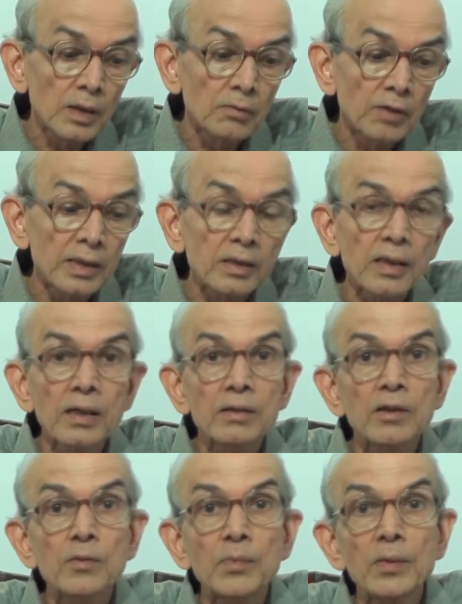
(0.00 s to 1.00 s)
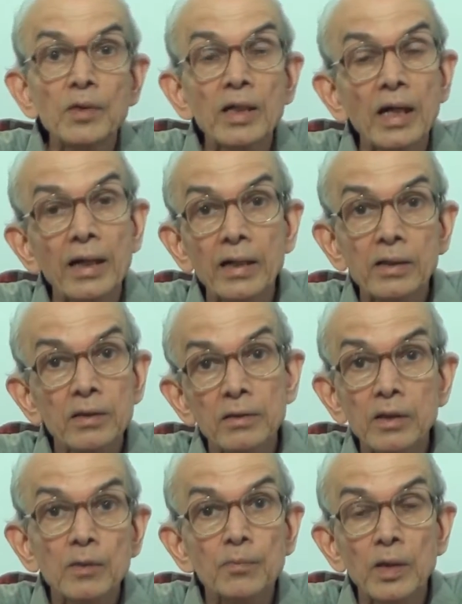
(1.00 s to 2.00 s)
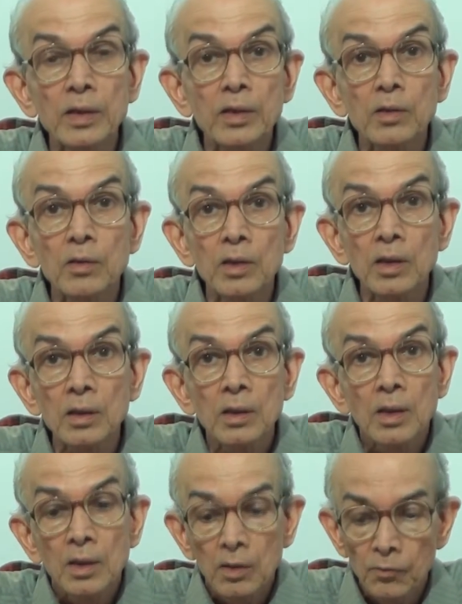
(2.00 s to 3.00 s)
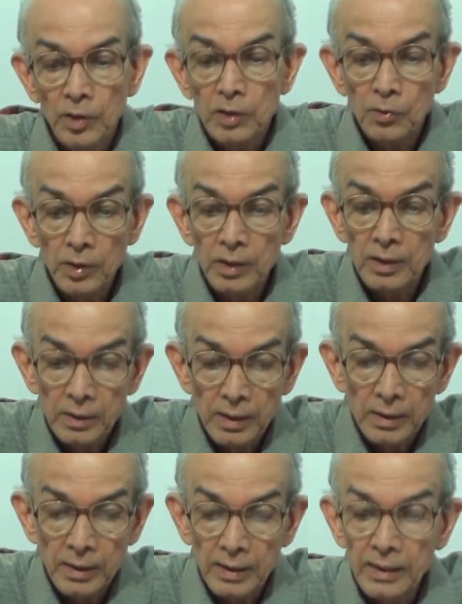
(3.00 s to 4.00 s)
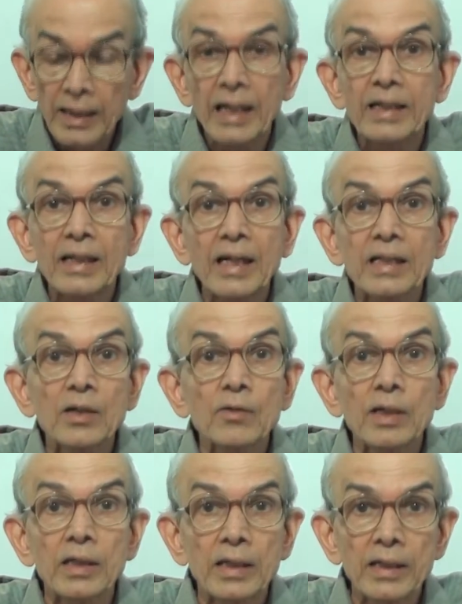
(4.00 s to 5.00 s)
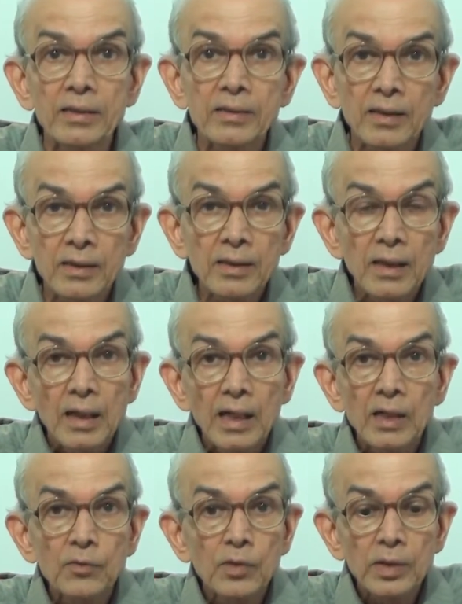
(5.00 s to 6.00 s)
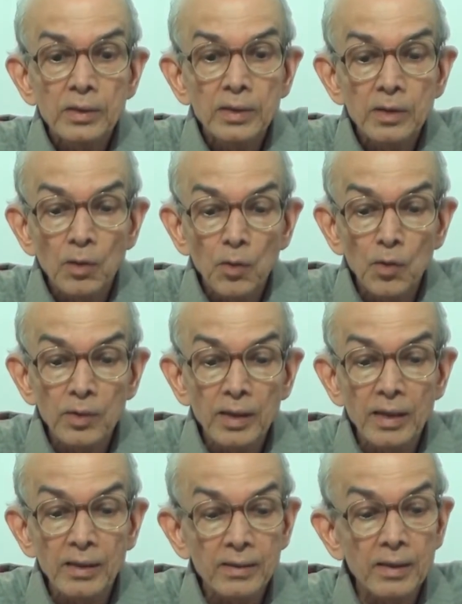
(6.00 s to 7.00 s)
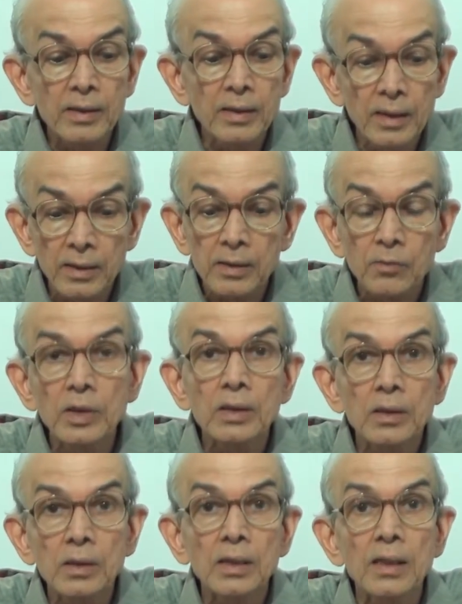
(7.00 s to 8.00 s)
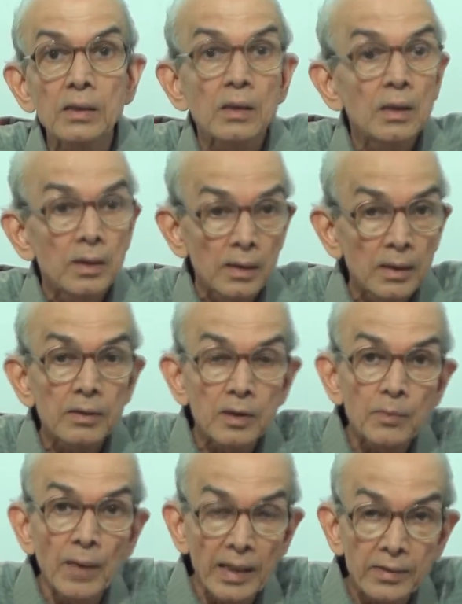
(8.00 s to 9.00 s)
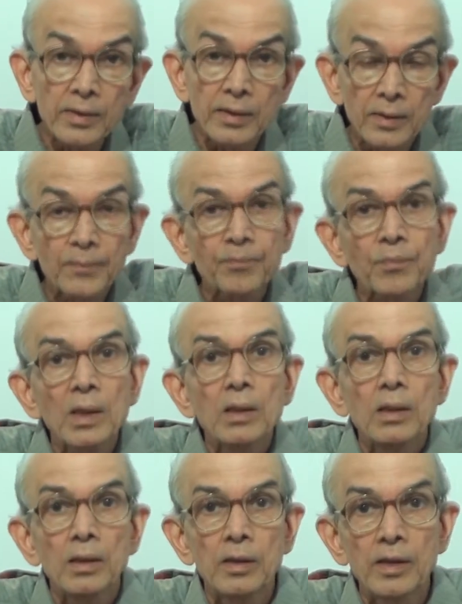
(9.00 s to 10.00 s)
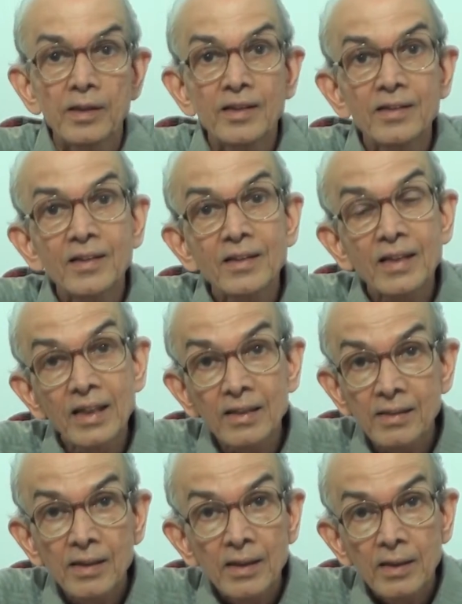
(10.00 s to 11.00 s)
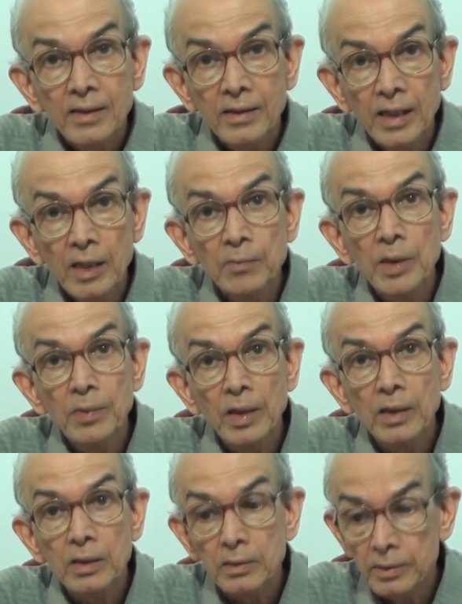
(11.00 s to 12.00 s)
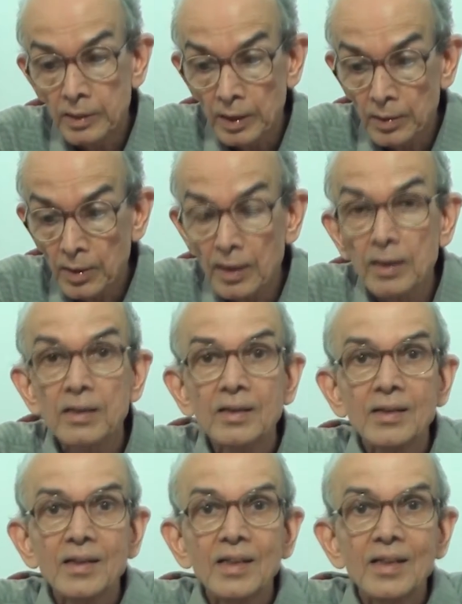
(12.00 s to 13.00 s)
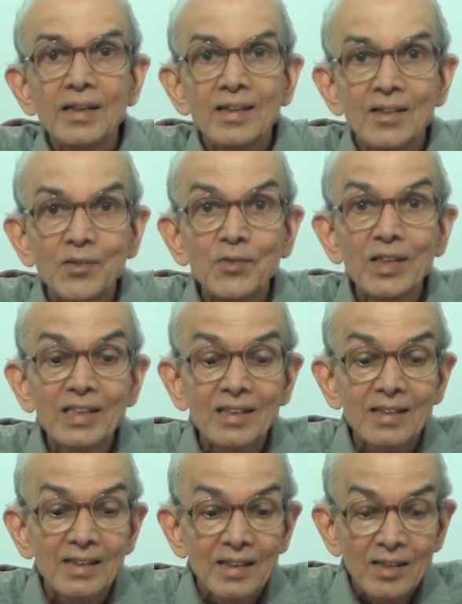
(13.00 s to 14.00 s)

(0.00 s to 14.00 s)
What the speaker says: one case it may be characteristic particular which we generally attract our attention, and we see the whole case, and yes, we see that yes, it matches. In another case there may be a general which